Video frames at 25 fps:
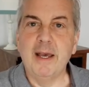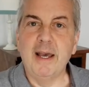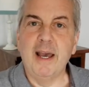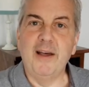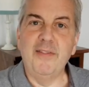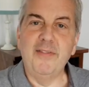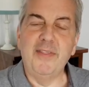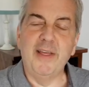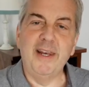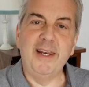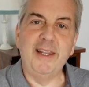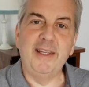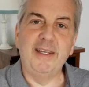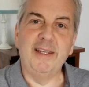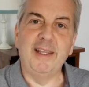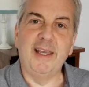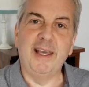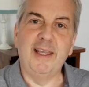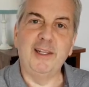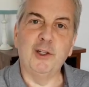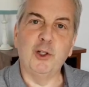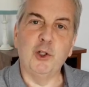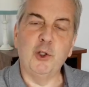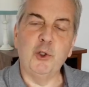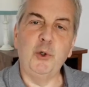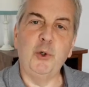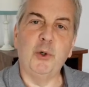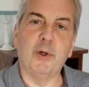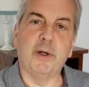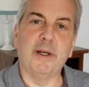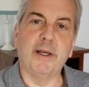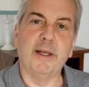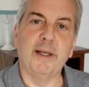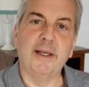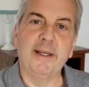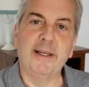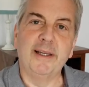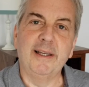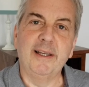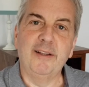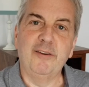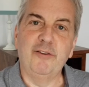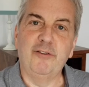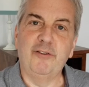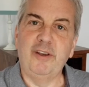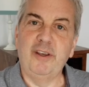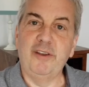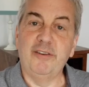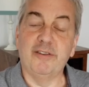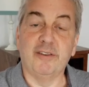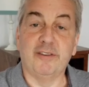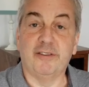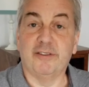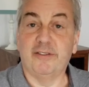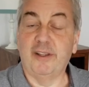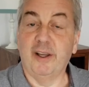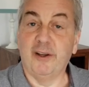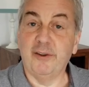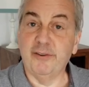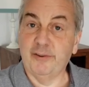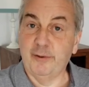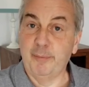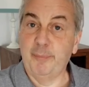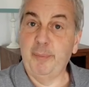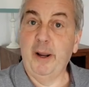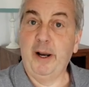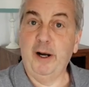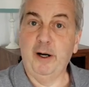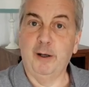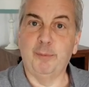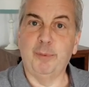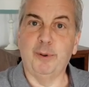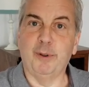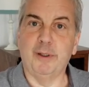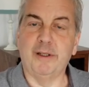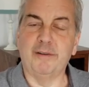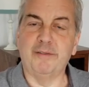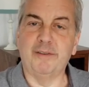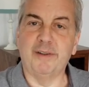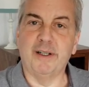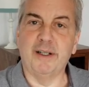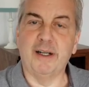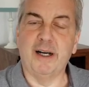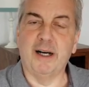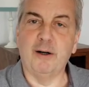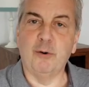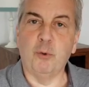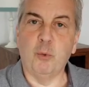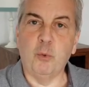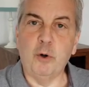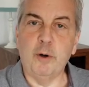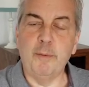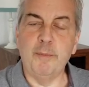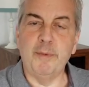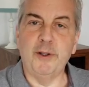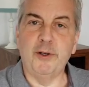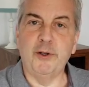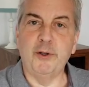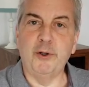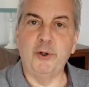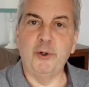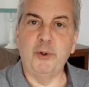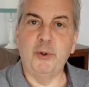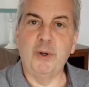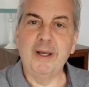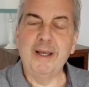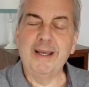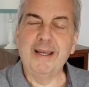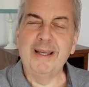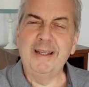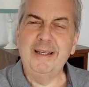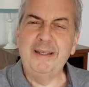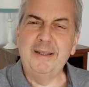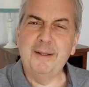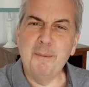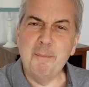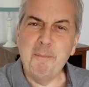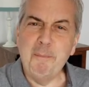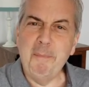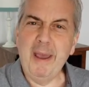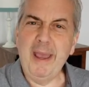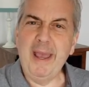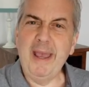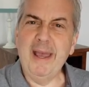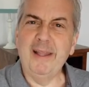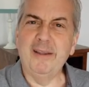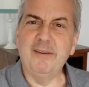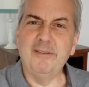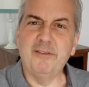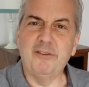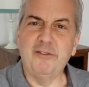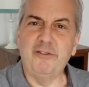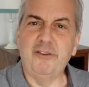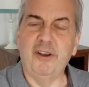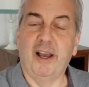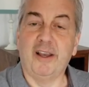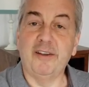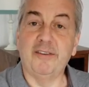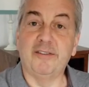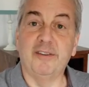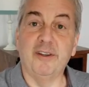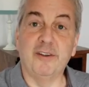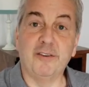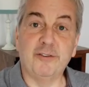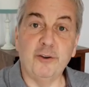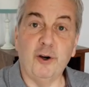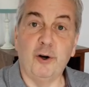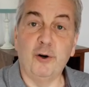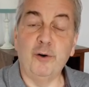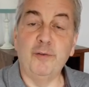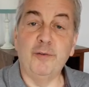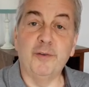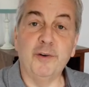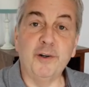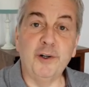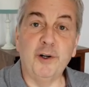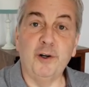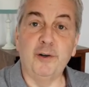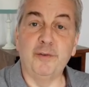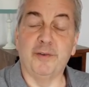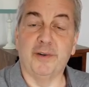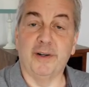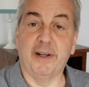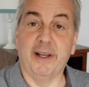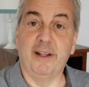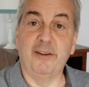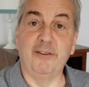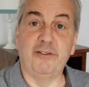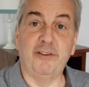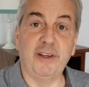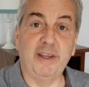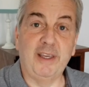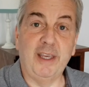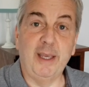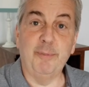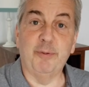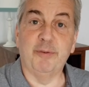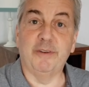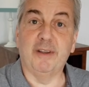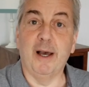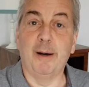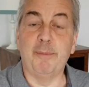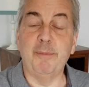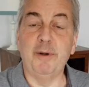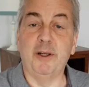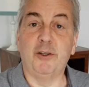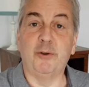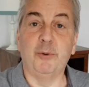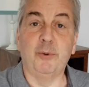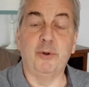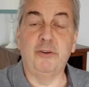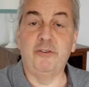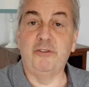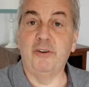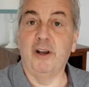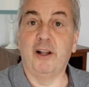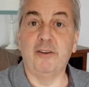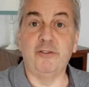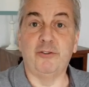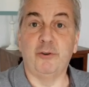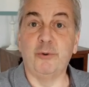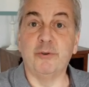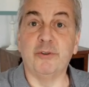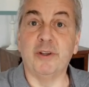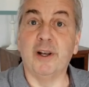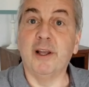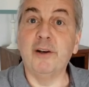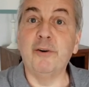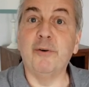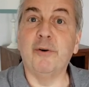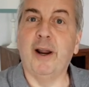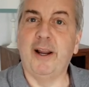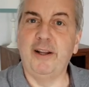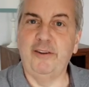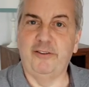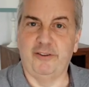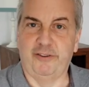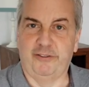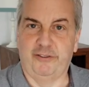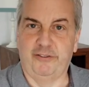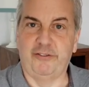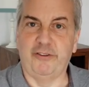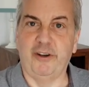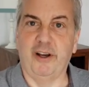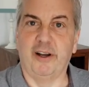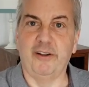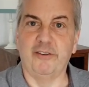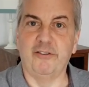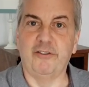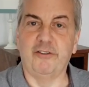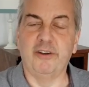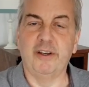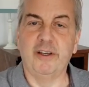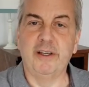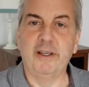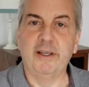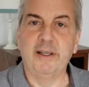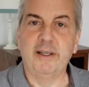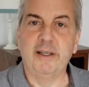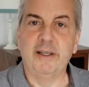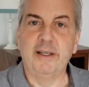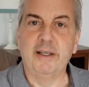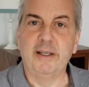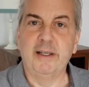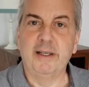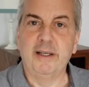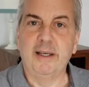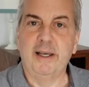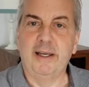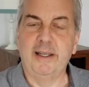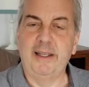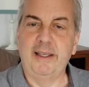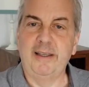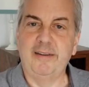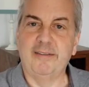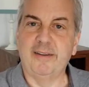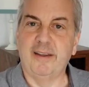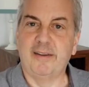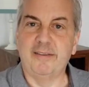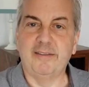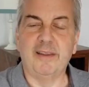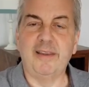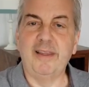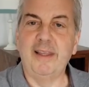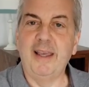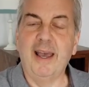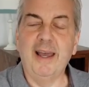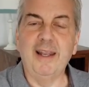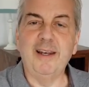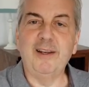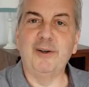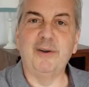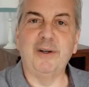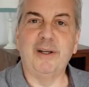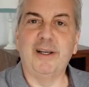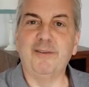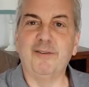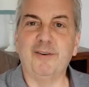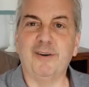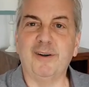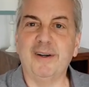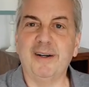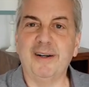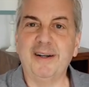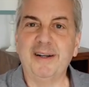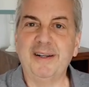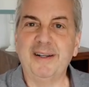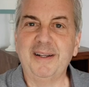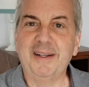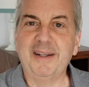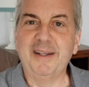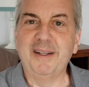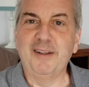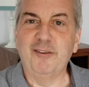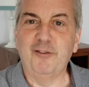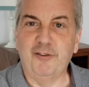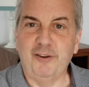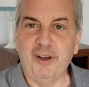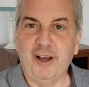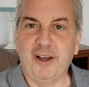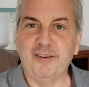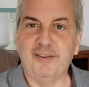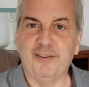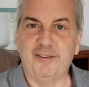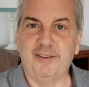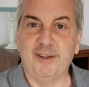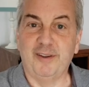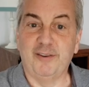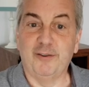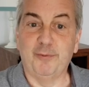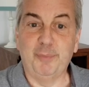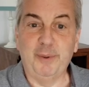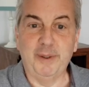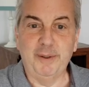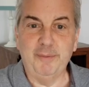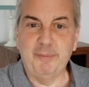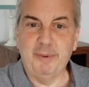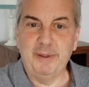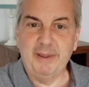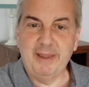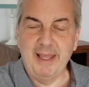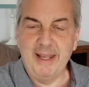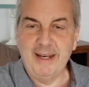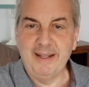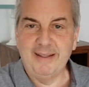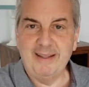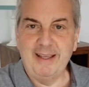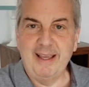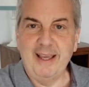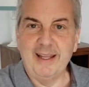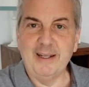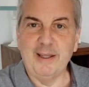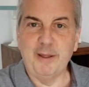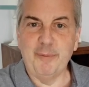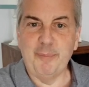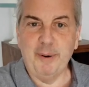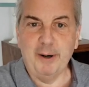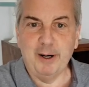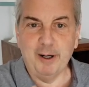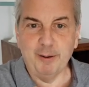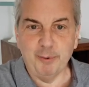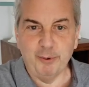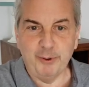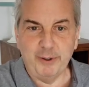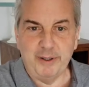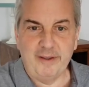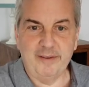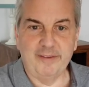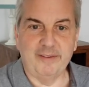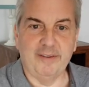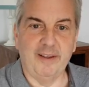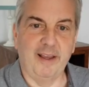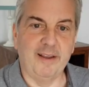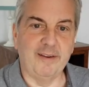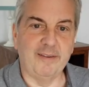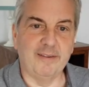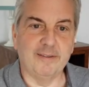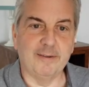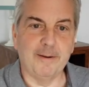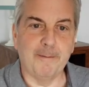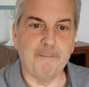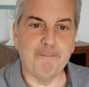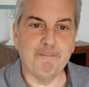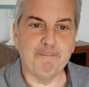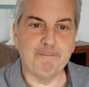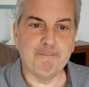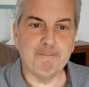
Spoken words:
And then in Luke, Jesus tells the parable of a woman who demands justice over and over again. She keeps coming to a judge who's an unrighteous judge. And he says in the end, he'll give her justice. But then at the end of the parable, he says